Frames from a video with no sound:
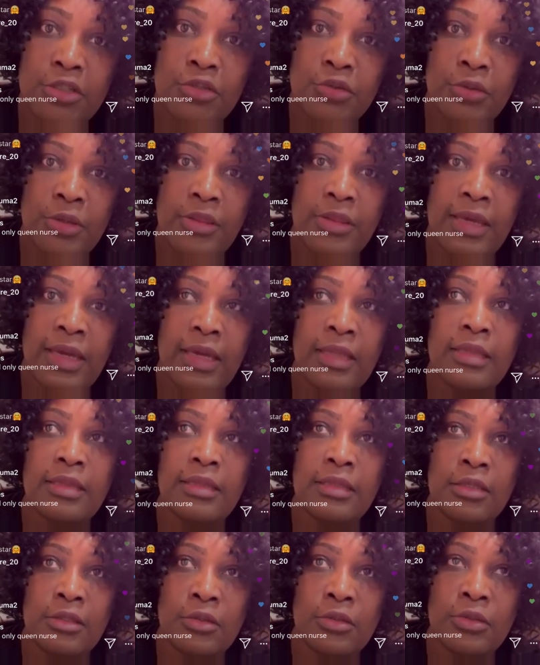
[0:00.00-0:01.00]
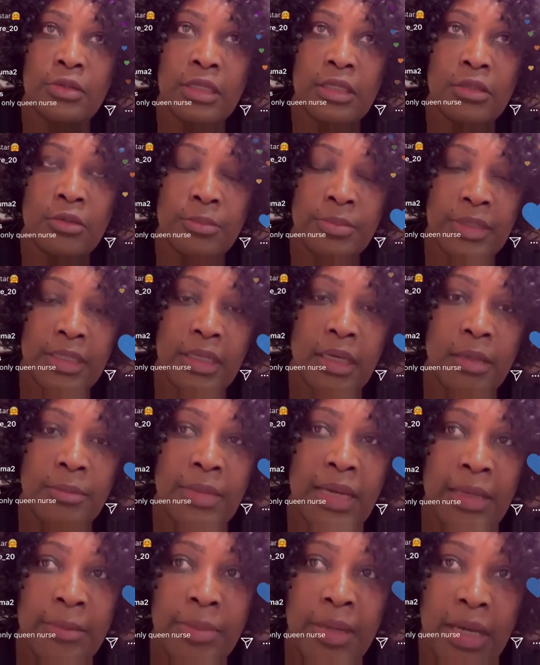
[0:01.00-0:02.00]
that, you know, they don't become
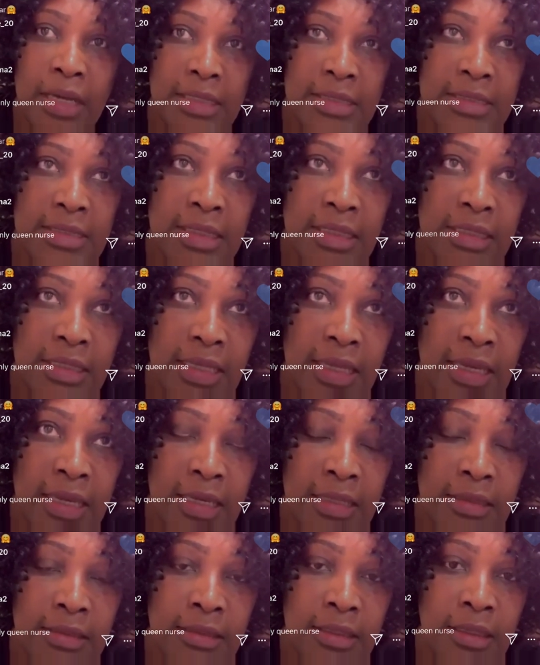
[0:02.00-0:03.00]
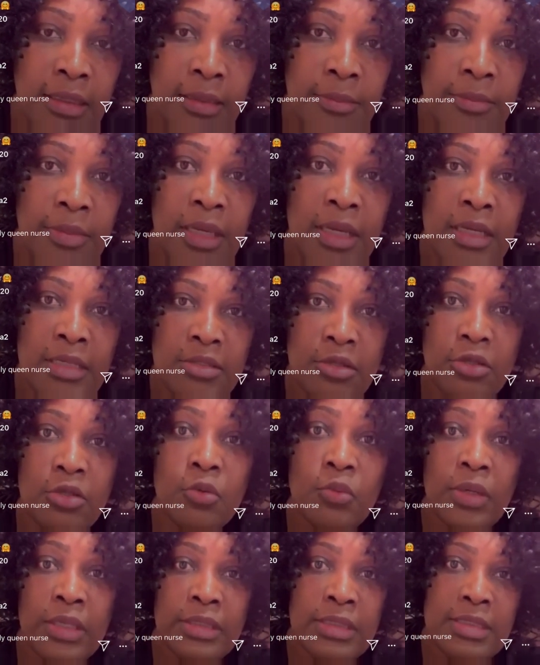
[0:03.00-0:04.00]
hypoxic, and so you
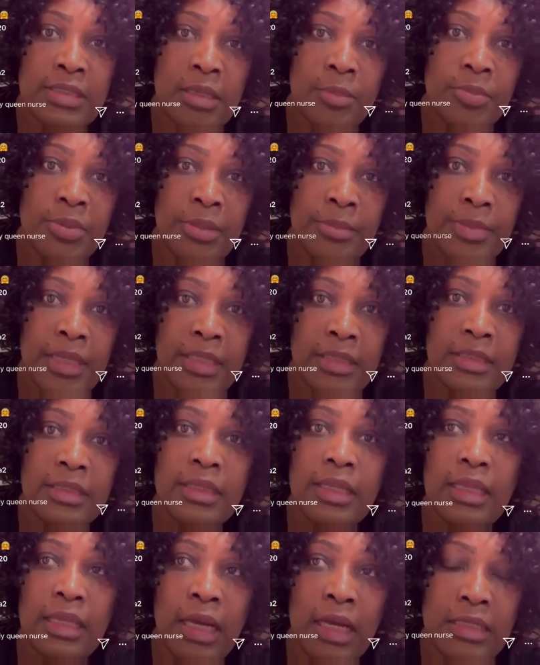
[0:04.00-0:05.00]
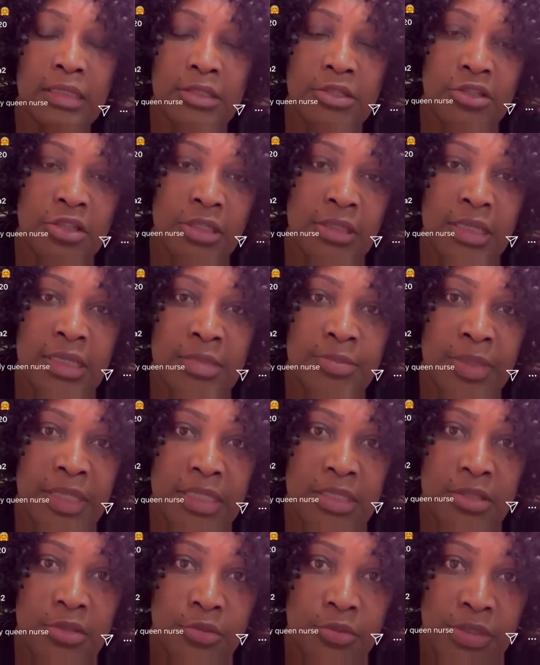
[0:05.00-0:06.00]
want to supplement oxygen as best
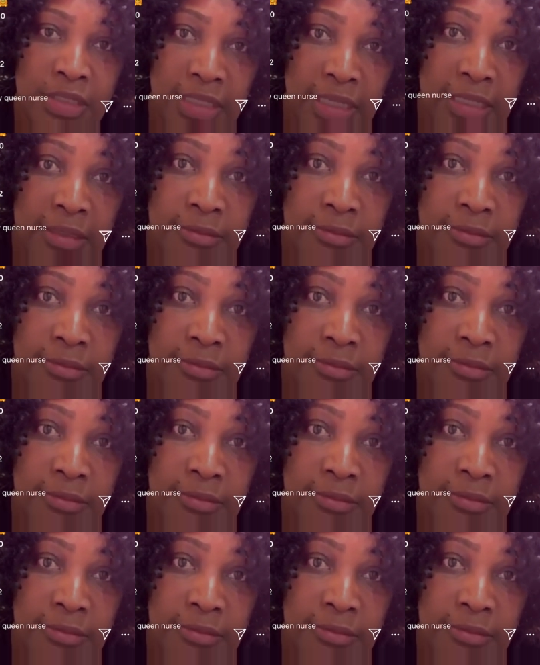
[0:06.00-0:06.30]
you can.